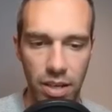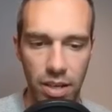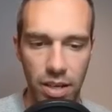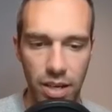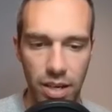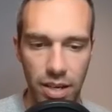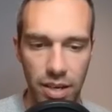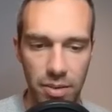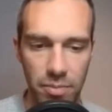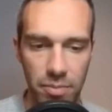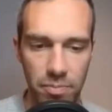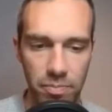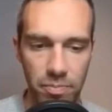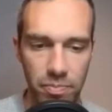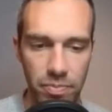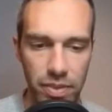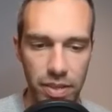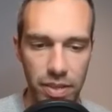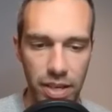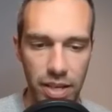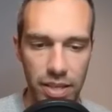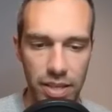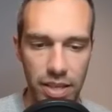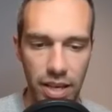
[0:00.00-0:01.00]
And
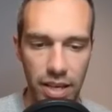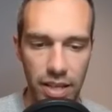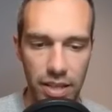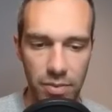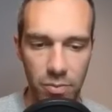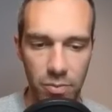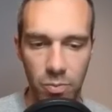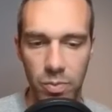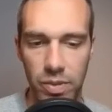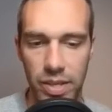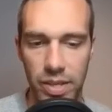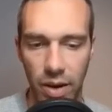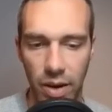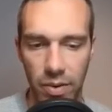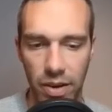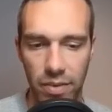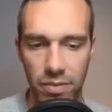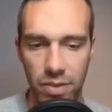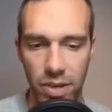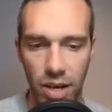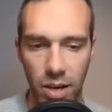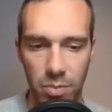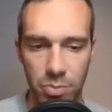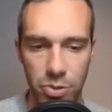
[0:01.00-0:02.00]
then now we have
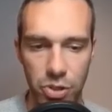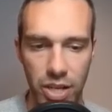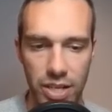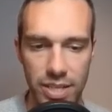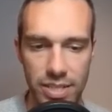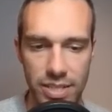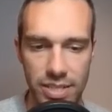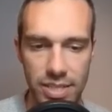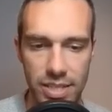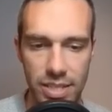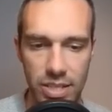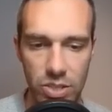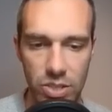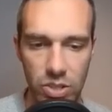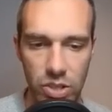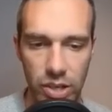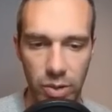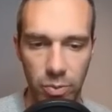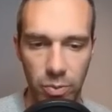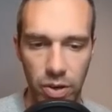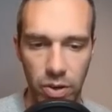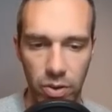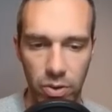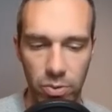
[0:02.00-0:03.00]
the option at Sneasler
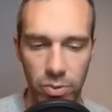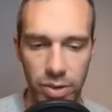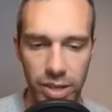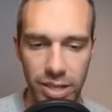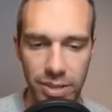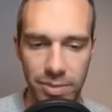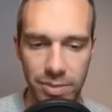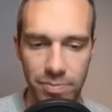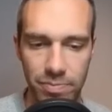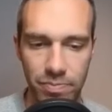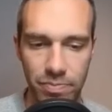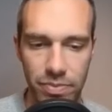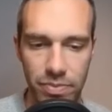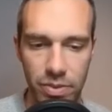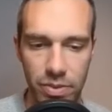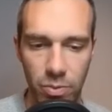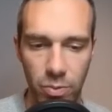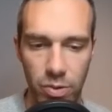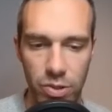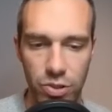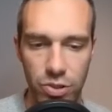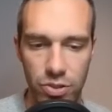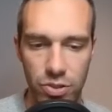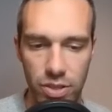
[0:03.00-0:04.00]
at 103,
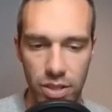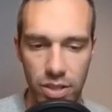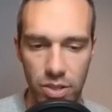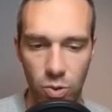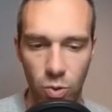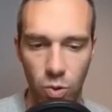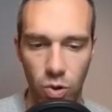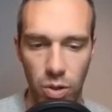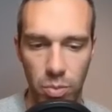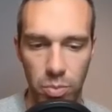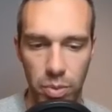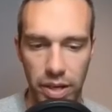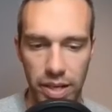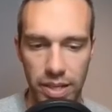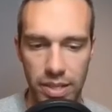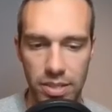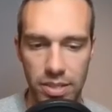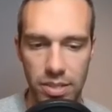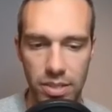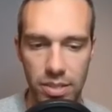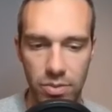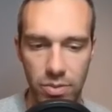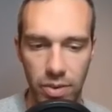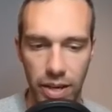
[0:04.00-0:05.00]
which core
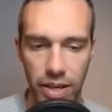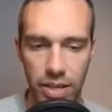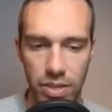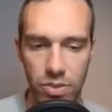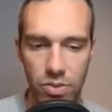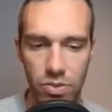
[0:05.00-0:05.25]
breaks, right?